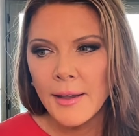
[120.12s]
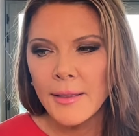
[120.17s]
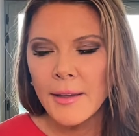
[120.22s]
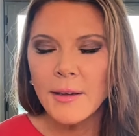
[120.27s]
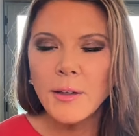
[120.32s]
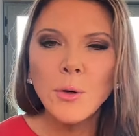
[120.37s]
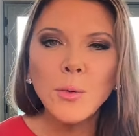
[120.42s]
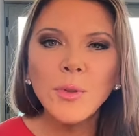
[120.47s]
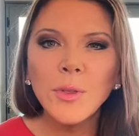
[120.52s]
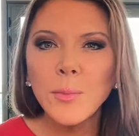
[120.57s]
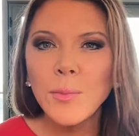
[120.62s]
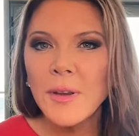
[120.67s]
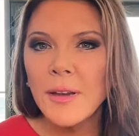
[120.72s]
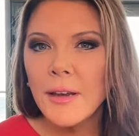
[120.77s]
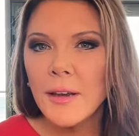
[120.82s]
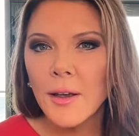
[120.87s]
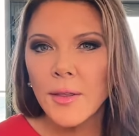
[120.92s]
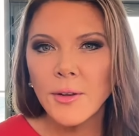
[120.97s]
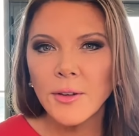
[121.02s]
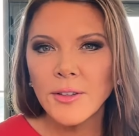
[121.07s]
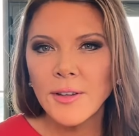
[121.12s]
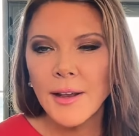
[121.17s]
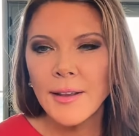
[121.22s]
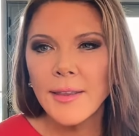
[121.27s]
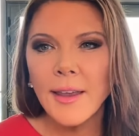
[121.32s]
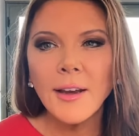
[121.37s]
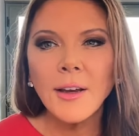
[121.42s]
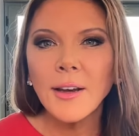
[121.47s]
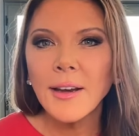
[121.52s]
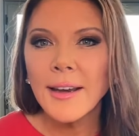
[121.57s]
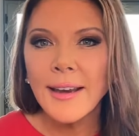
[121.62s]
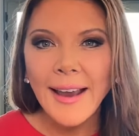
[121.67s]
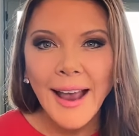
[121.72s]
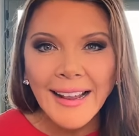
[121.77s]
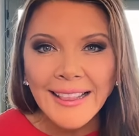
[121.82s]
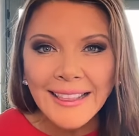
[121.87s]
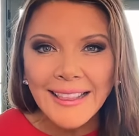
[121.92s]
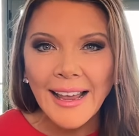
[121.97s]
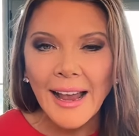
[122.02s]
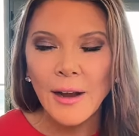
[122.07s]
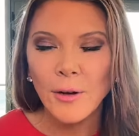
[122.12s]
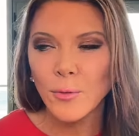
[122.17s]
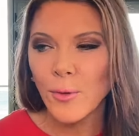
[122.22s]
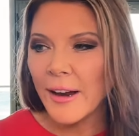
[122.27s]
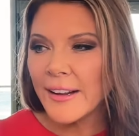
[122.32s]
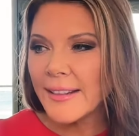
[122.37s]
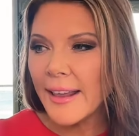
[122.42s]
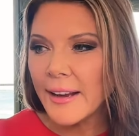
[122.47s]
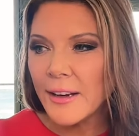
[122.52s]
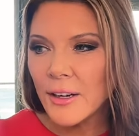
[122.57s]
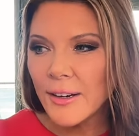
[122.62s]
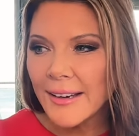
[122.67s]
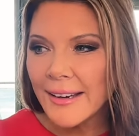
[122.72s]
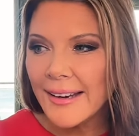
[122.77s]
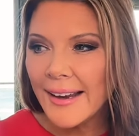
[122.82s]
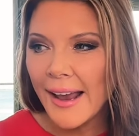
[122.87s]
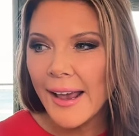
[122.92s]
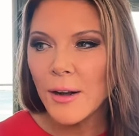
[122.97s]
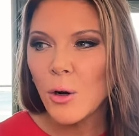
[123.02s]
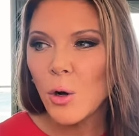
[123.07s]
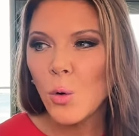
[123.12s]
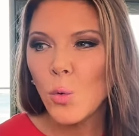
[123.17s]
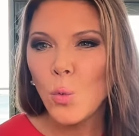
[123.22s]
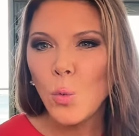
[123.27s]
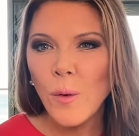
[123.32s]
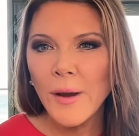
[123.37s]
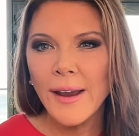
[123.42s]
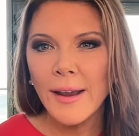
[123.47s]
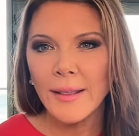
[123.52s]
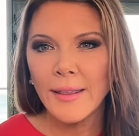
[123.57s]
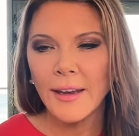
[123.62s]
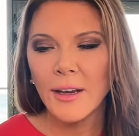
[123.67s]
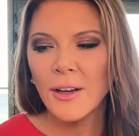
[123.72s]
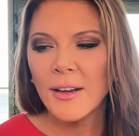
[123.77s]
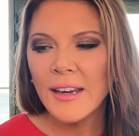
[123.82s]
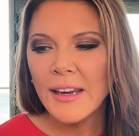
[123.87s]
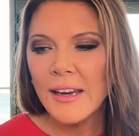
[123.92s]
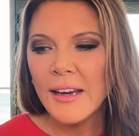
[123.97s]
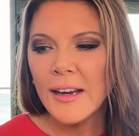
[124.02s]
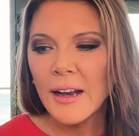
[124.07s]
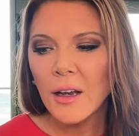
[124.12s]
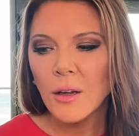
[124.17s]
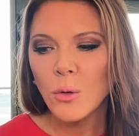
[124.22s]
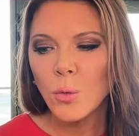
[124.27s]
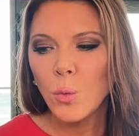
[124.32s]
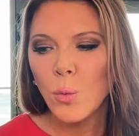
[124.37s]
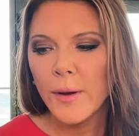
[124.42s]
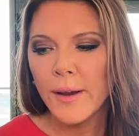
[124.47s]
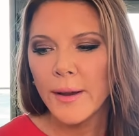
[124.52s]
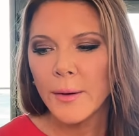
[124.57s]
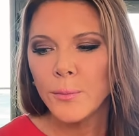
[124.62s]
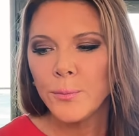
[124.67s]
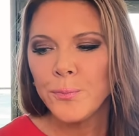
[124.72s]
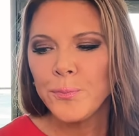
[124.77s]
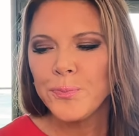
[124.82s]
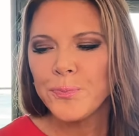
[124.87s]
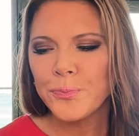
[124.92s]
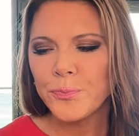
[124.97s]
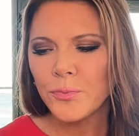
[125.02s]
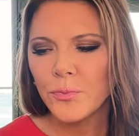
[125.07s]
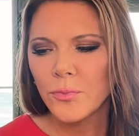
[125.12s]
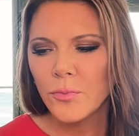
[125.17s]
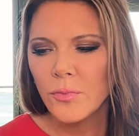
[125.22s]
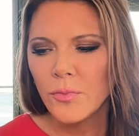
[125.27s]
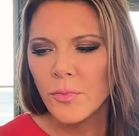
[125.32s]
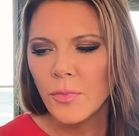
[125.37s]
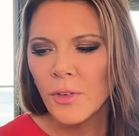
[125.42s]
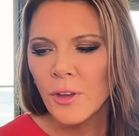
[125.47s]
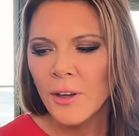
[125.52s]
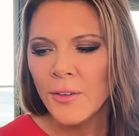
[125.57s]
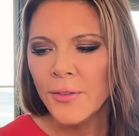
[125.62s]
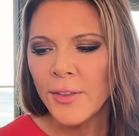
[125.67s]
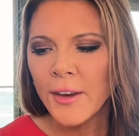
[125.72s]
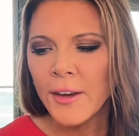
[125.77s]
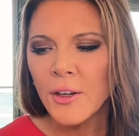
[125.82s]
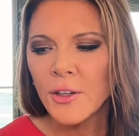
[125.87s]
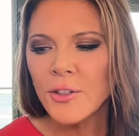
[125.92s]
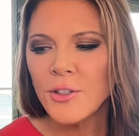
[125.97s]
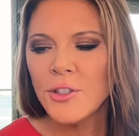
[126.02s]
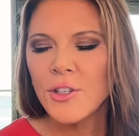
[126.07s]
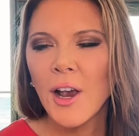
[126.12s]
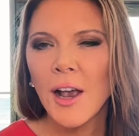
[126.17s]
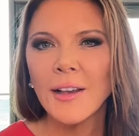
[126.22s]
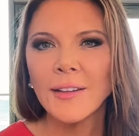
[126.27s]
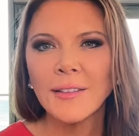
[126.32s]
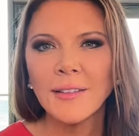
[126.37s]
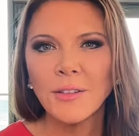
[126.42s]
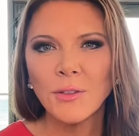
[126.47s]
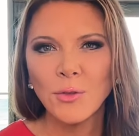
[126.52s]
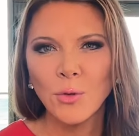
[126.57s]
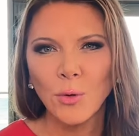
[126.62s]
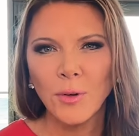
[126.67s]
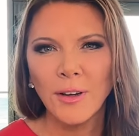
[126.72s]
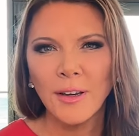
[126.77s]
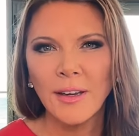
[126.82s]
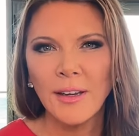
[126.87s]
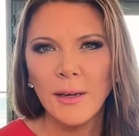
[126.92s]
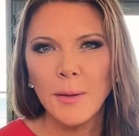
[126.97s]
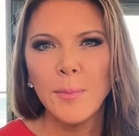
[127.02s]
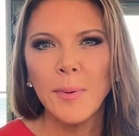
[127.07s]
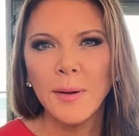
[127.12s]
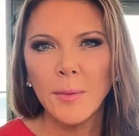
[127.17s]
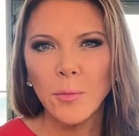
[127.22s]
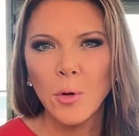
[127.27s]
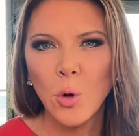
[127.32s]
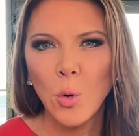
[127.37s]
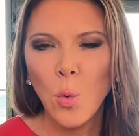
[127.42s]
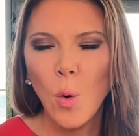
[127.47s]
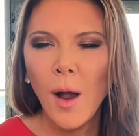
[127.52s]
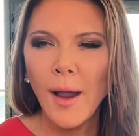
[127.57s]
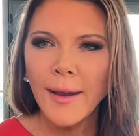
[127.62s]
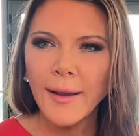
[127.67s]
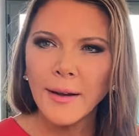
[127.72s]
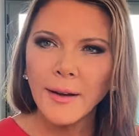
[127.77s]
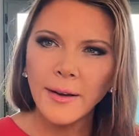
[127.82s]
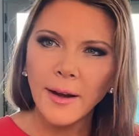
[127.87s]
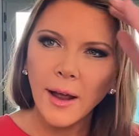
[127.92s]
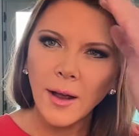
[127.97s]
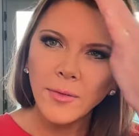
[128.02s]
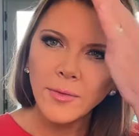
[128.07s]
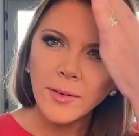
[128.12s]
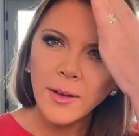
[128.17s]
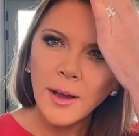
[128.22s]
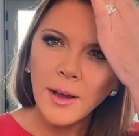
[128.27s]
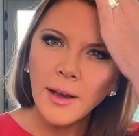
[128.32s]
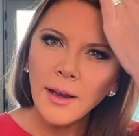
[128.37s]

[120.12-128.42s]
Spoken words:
And they knew with the media on their side, they could get that, right? They could get a win. They could eke out a win if they could just sort of keep him quiet enough